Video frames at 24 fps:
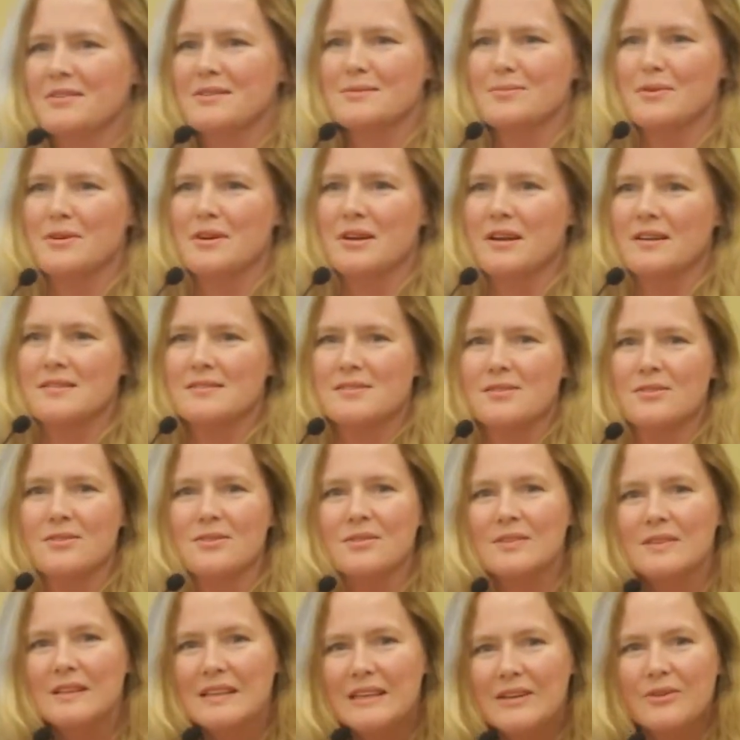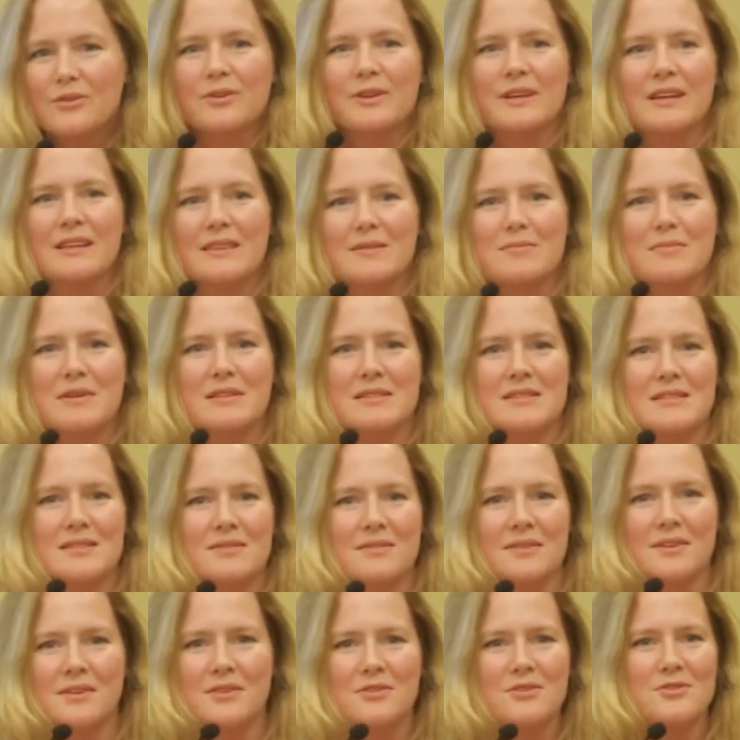this morning because they're literally in the midst
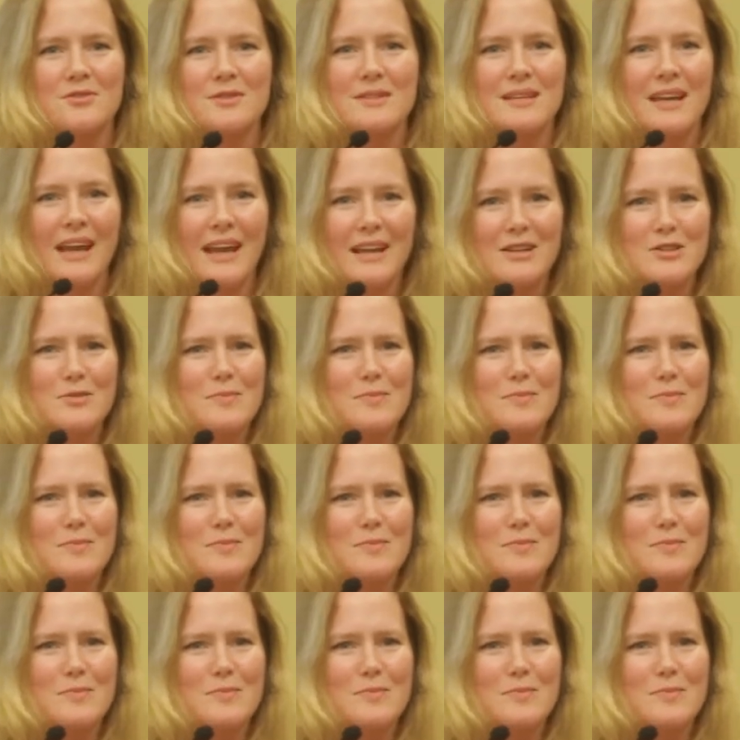of introducing